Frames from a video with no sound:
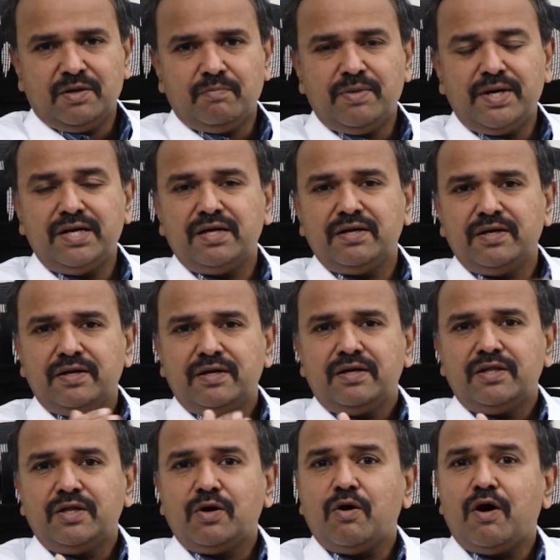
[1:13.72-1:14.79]
but
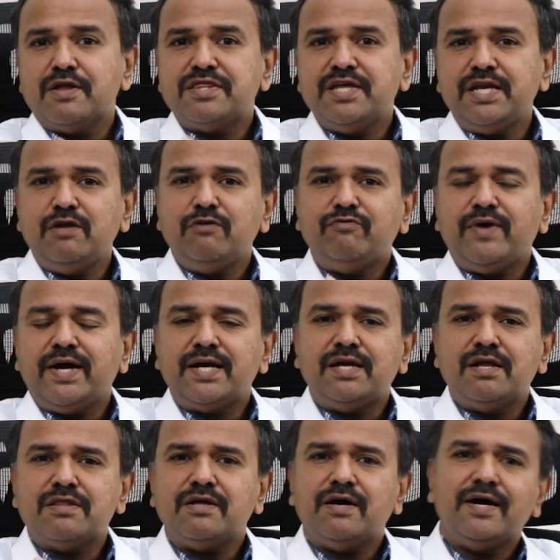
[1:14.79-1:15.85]
the causative
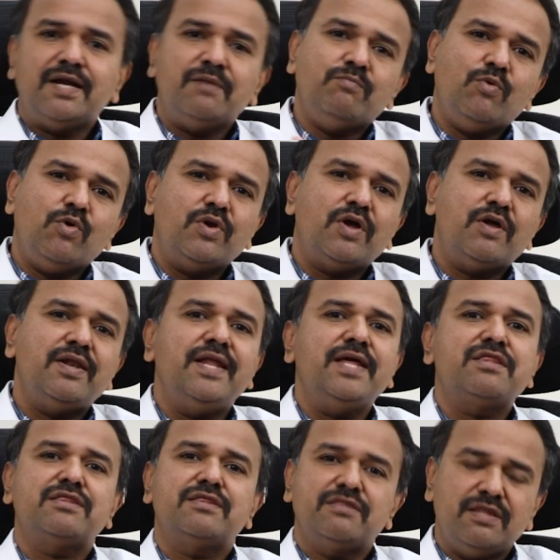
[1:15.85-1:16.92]
factors are more or
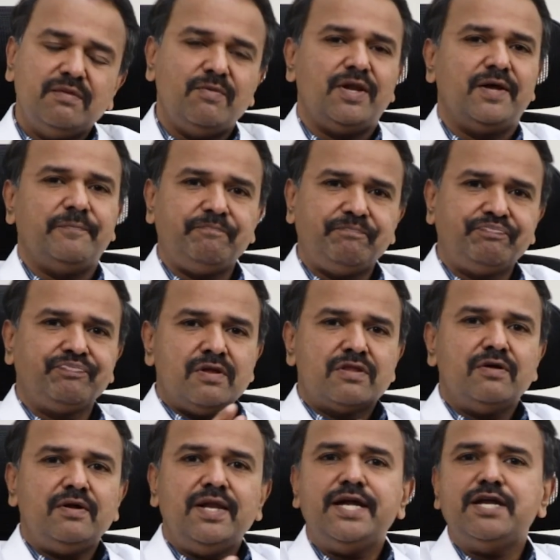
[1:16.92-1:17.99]
less similar.
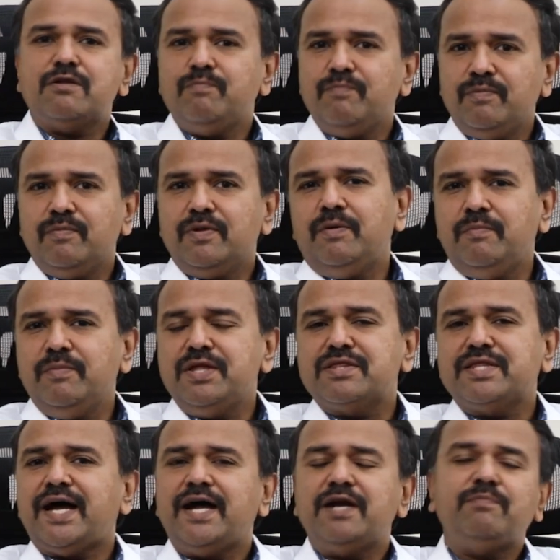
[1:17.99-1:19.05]
So let me
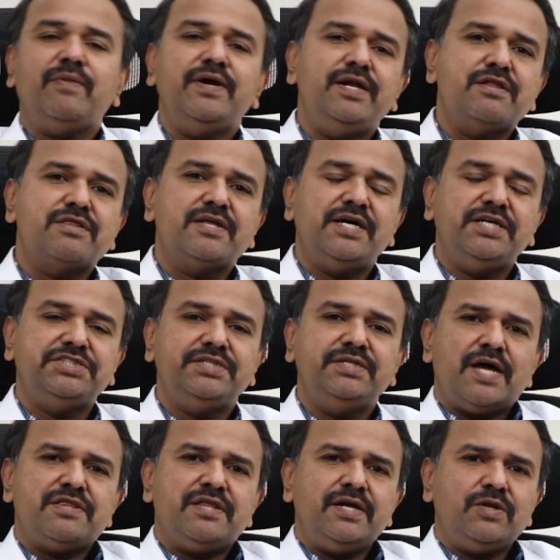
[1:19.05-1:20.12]
start my discussion.
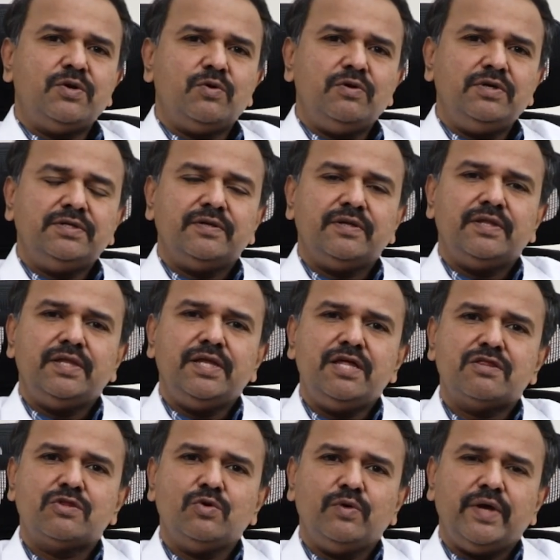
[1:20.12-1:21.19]
As I told,
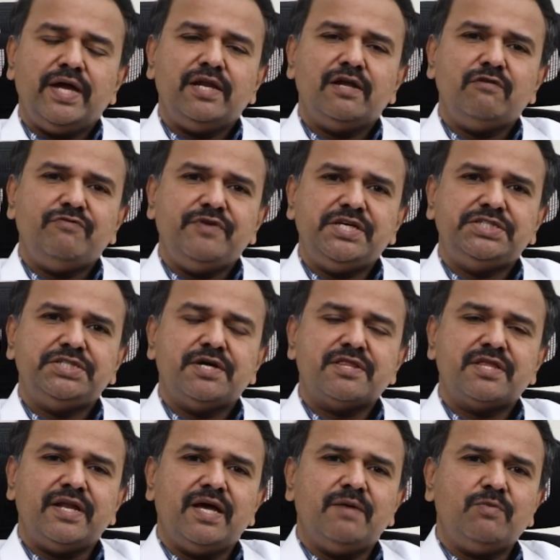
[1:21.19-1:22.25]
these two anal fissures
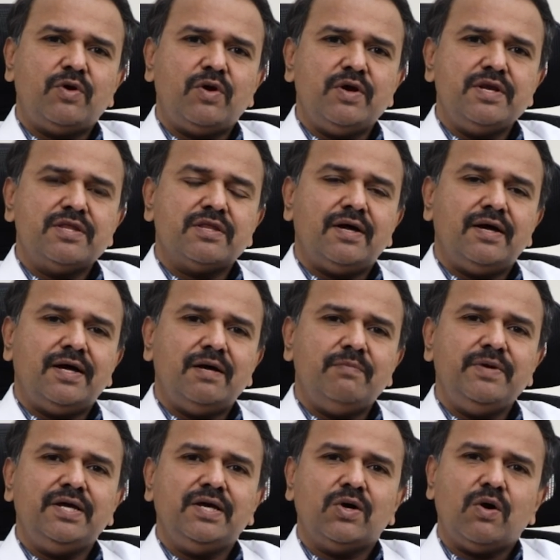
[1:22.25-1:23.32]
and hemorrhoids are
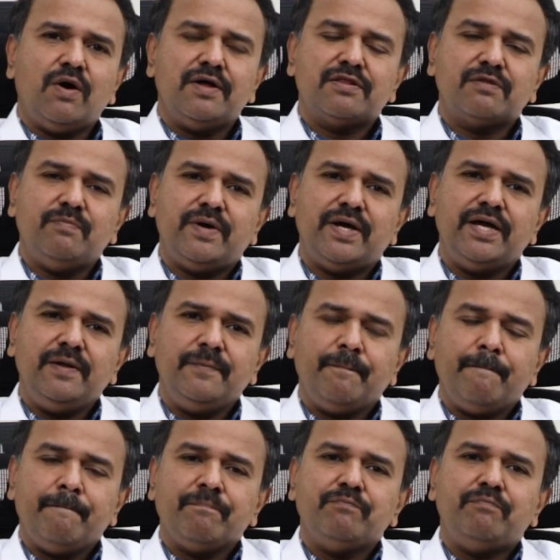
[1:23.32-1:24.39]
being caused by
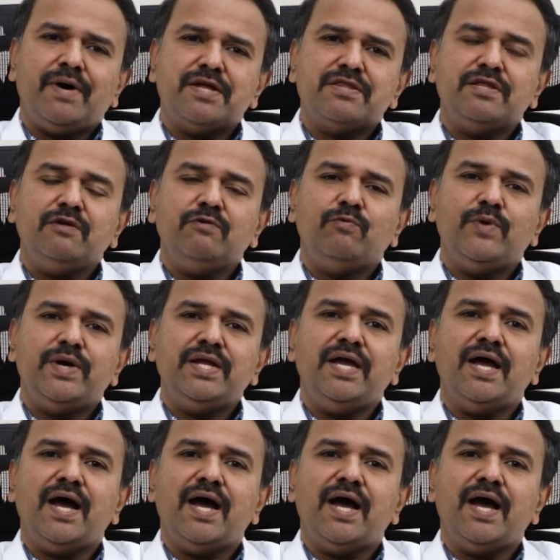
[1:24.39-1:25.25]
passing very